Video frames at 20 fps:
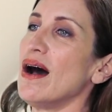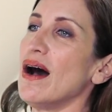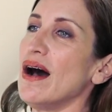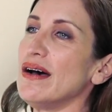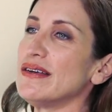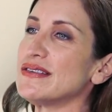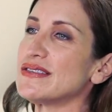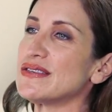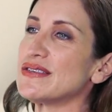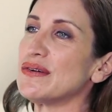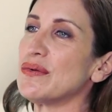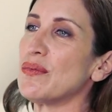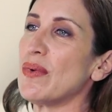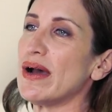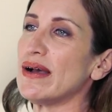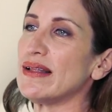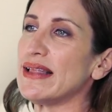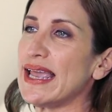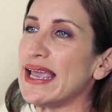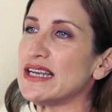Also,
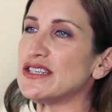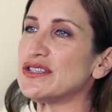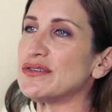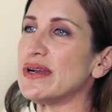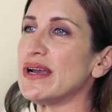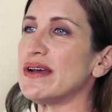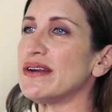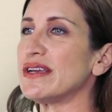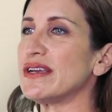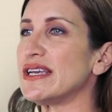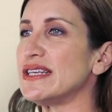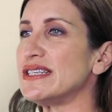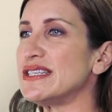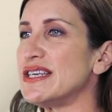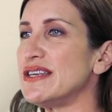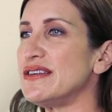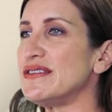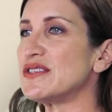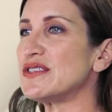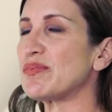while Andriana
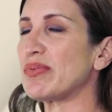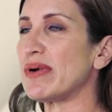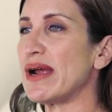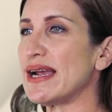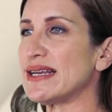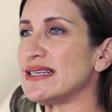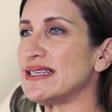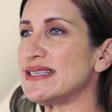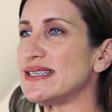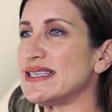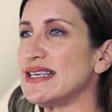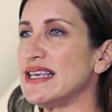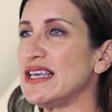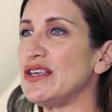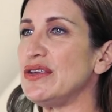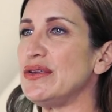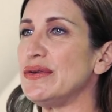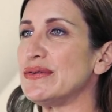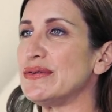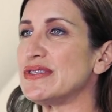continues
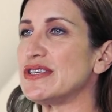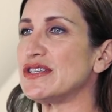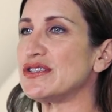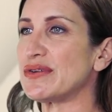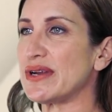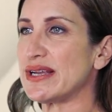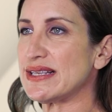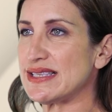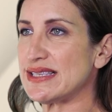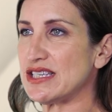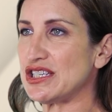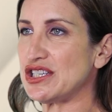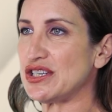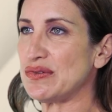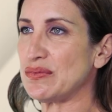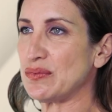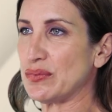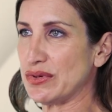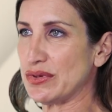practicing using transition